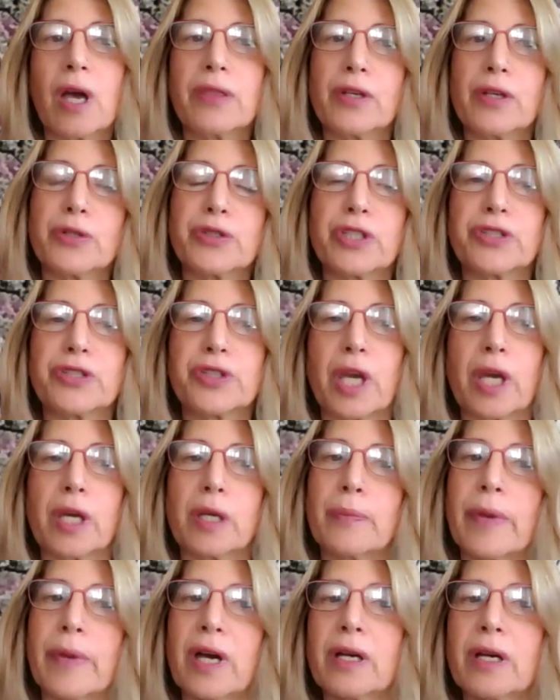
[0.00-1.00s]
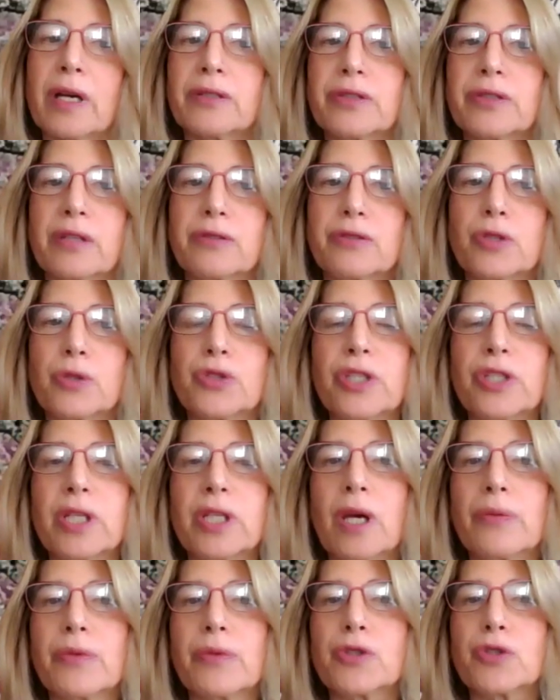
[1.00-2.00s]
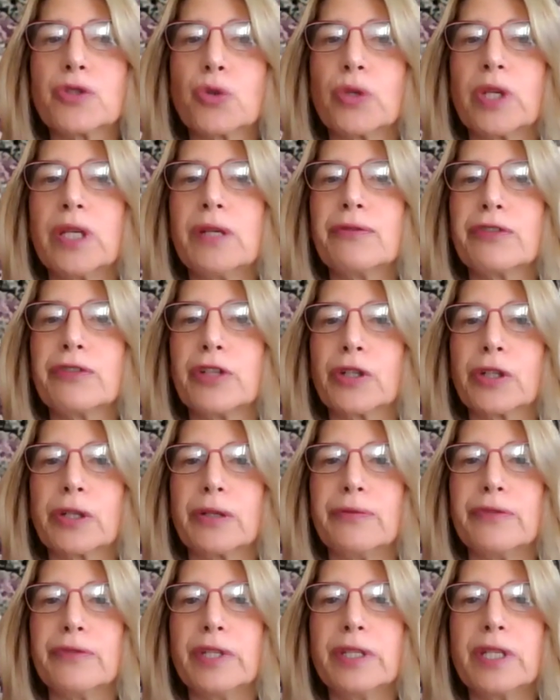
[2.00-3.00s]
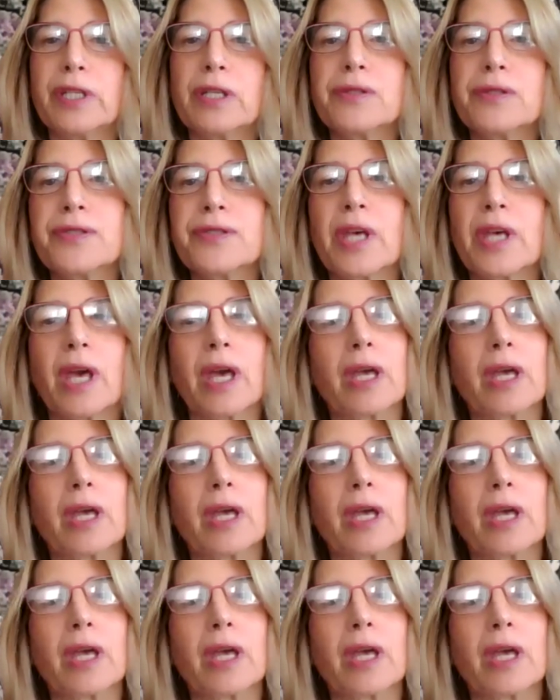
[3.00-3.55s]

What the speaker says: There is a scan box, as you see on the screen, for your convenience,